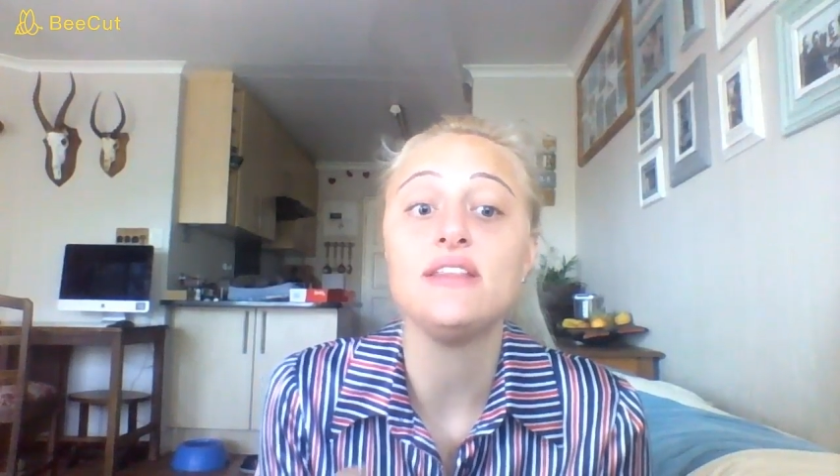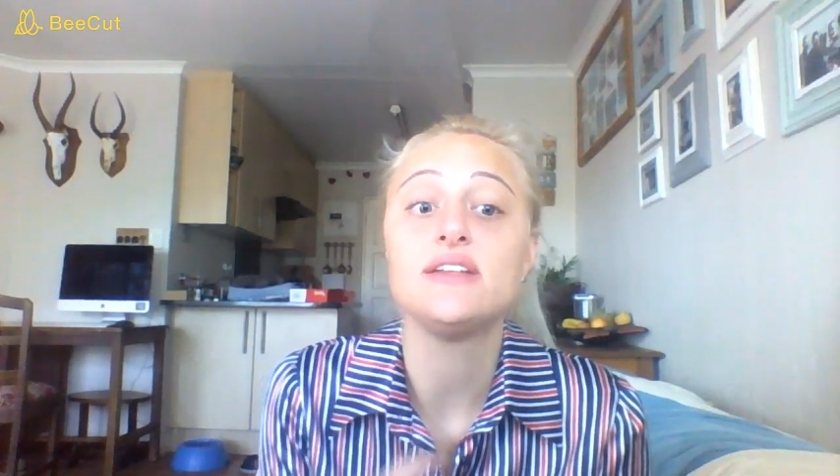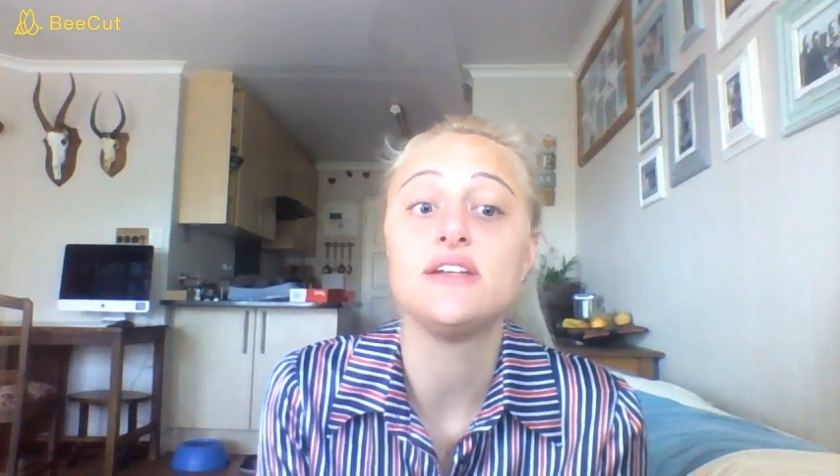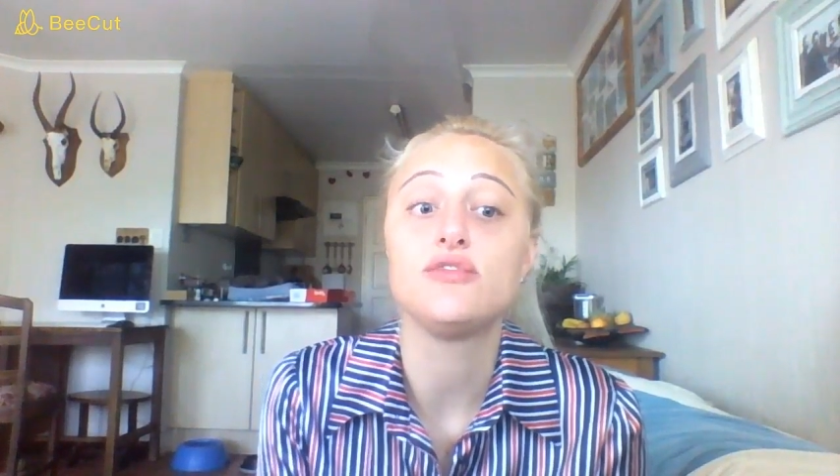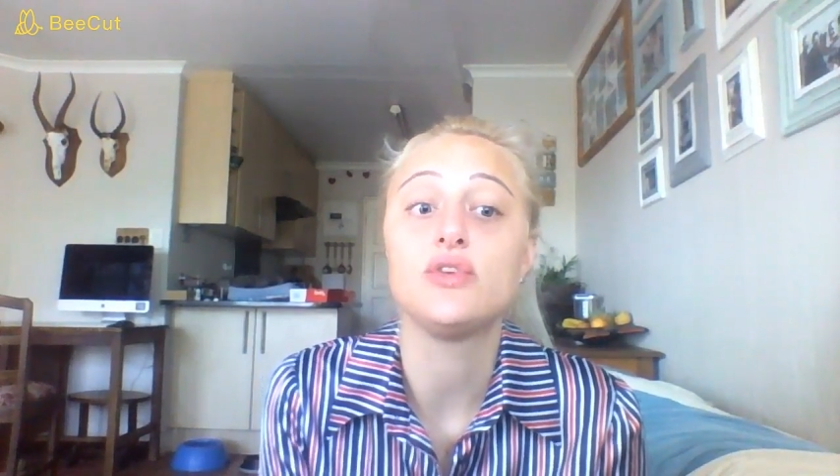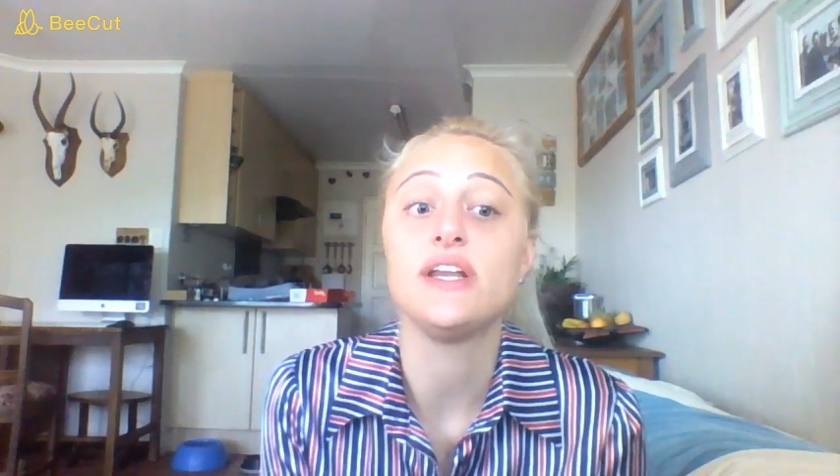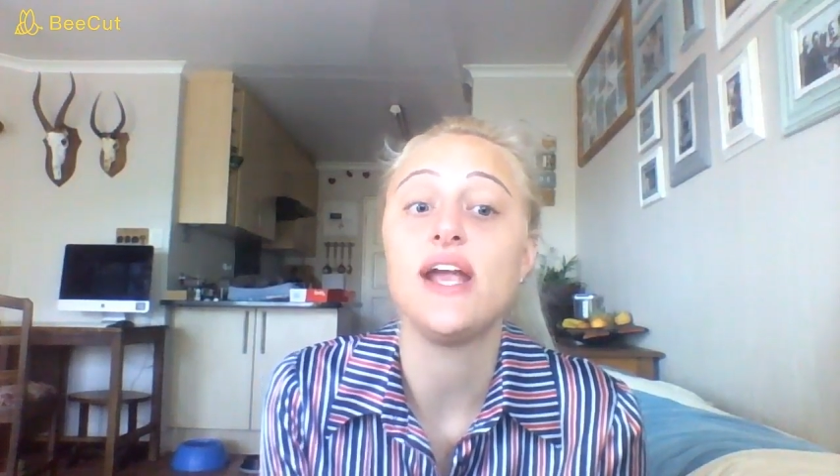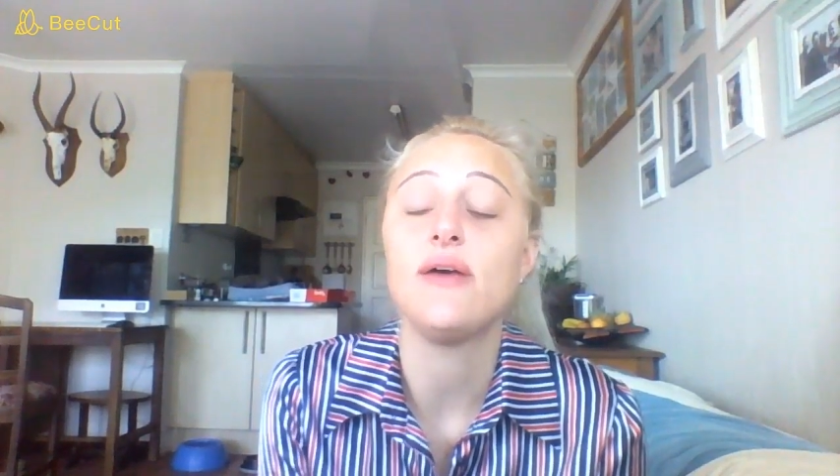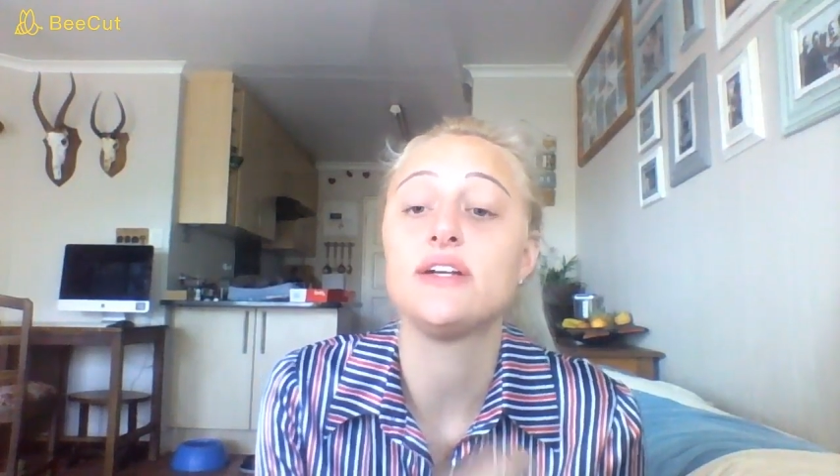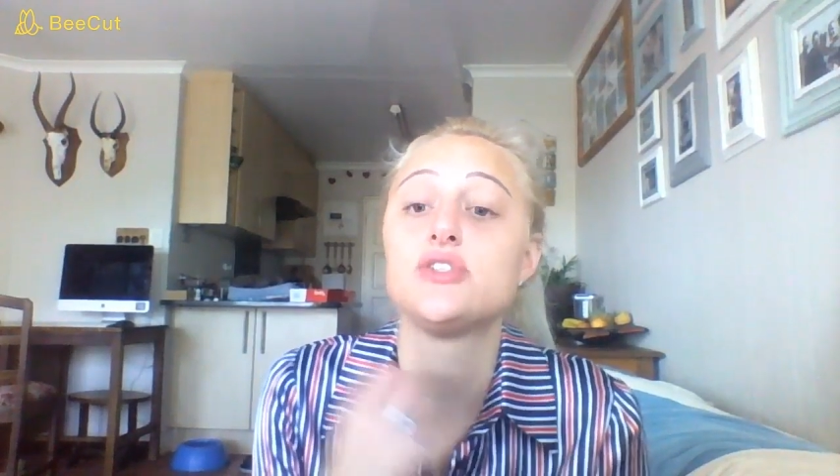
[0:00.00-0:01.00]
the different
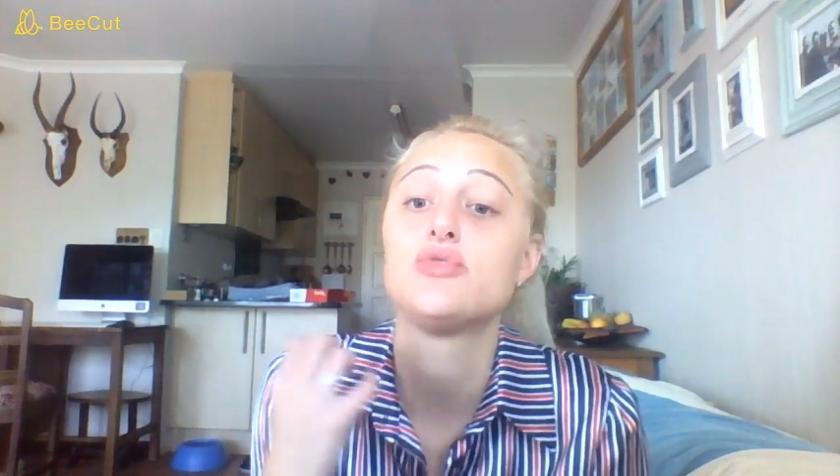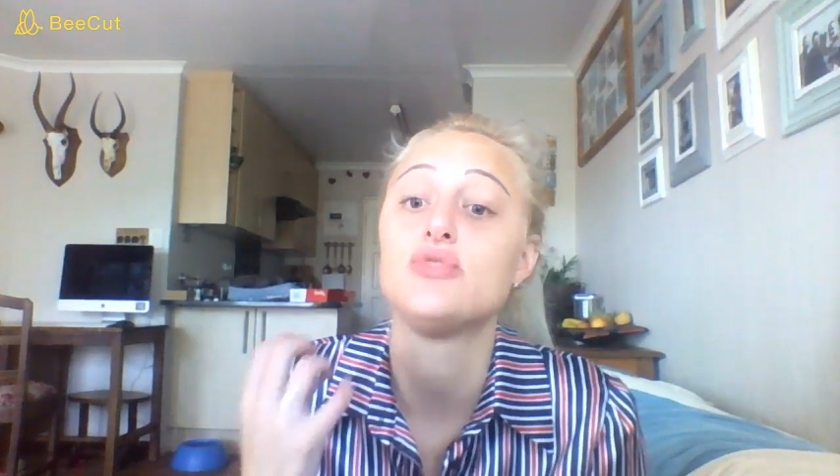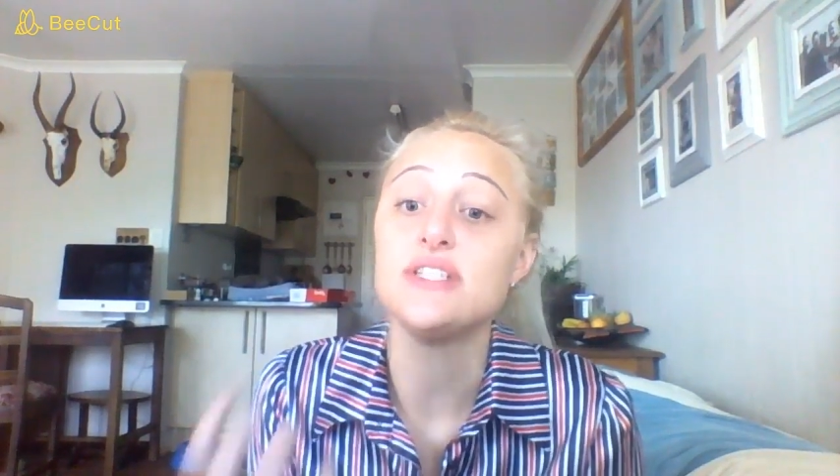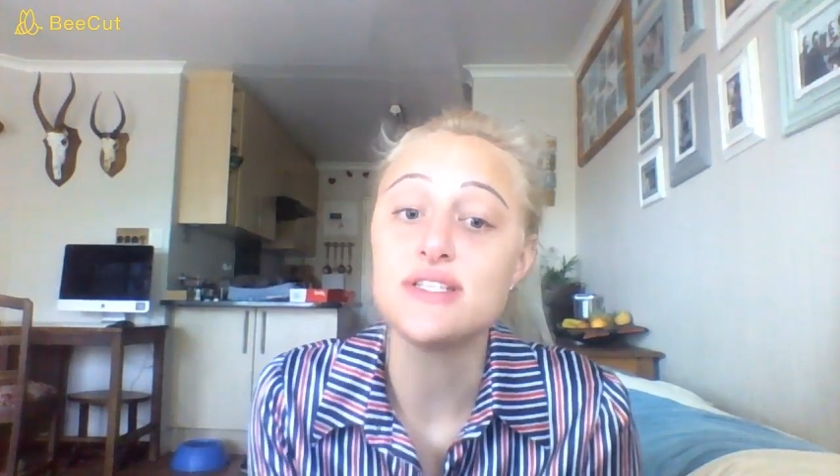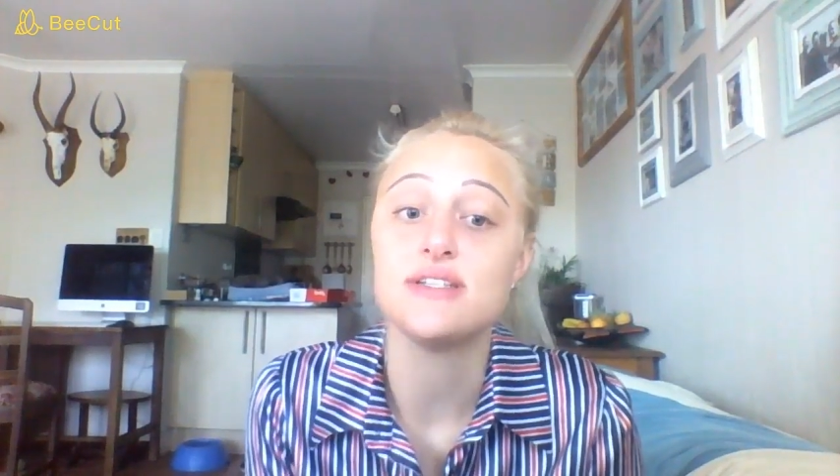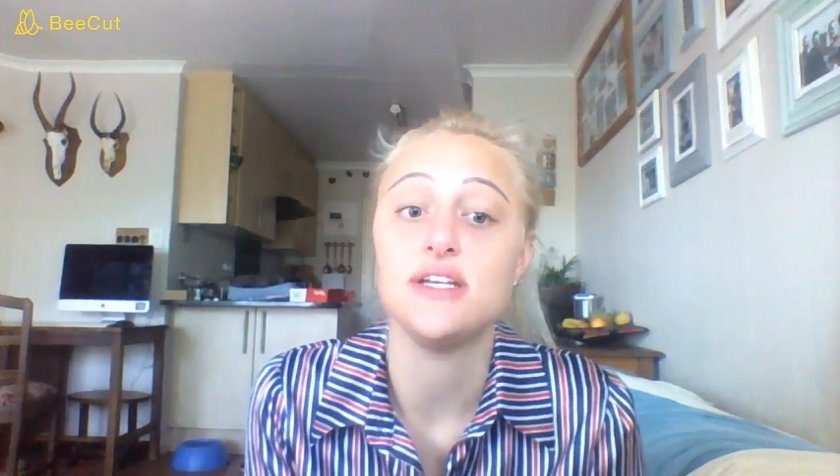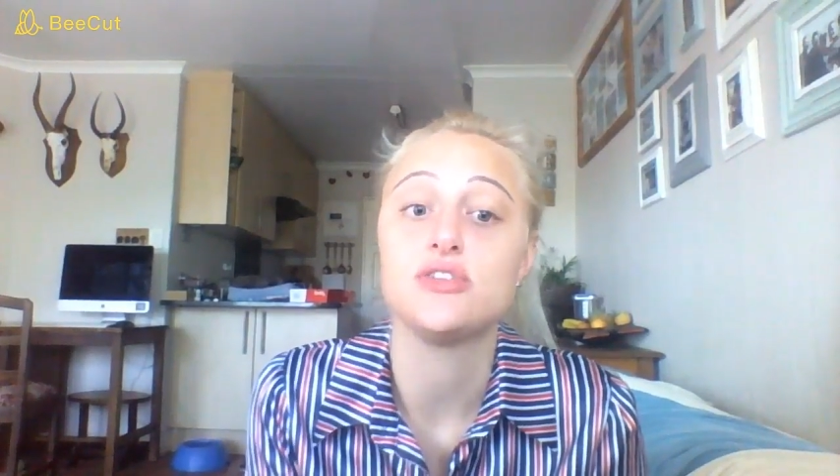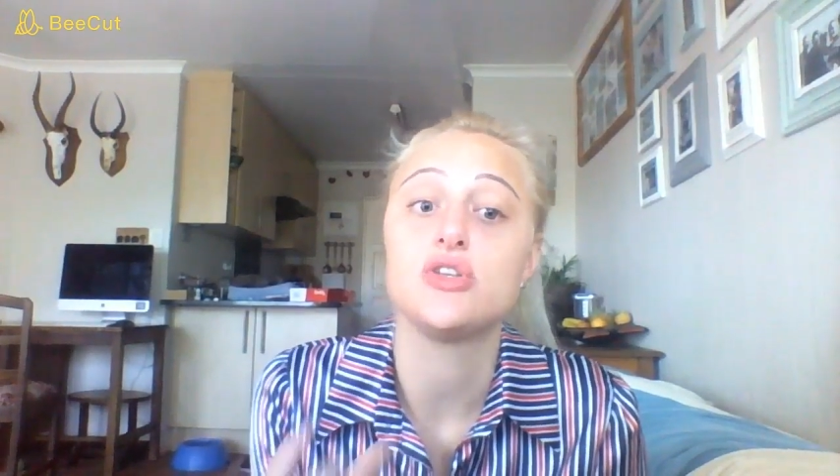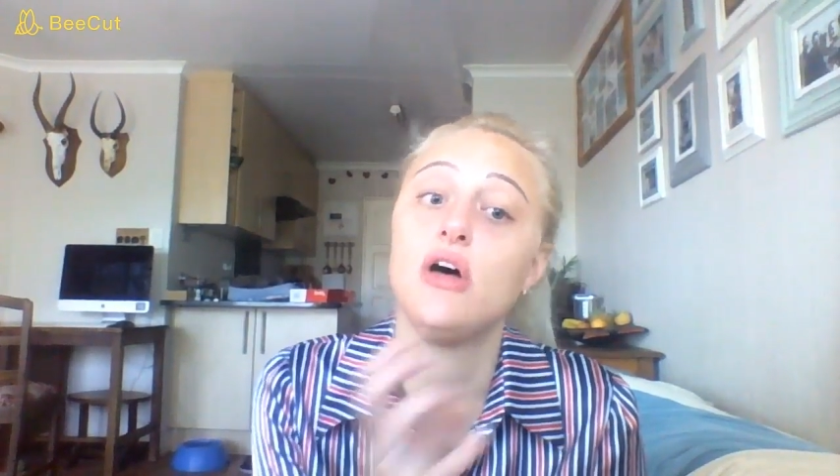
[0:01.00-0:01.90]
characteristics